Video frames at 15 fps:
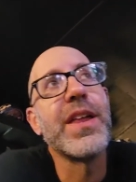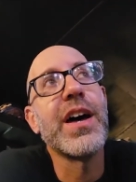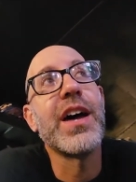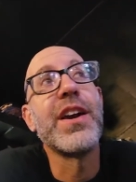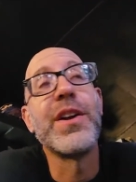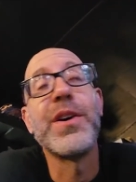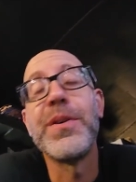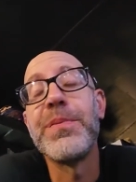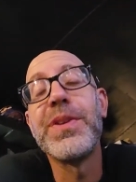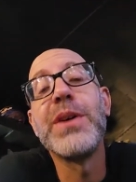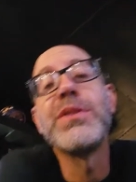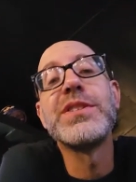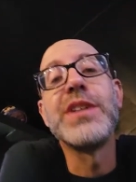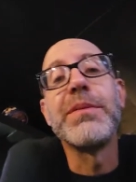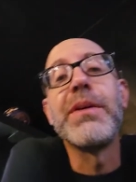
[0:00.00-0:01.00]
I don't know, it
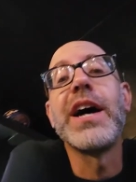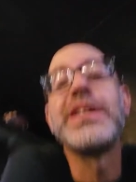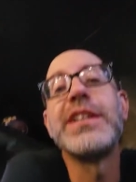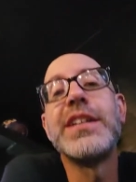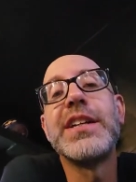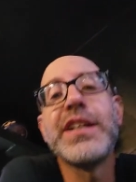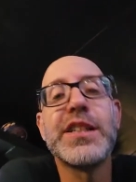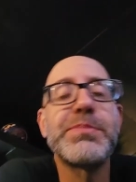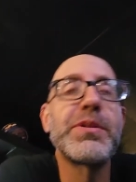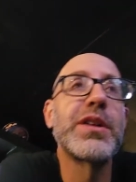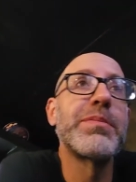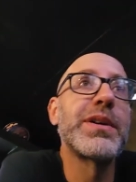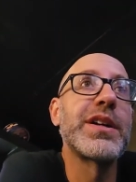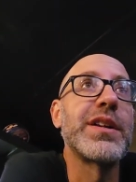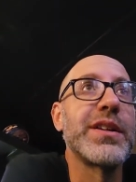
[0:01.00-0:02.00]
was dumb. I did an
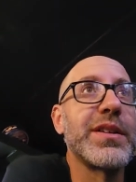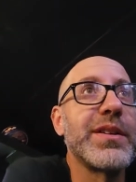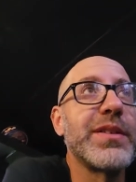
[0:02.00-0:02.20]
experiment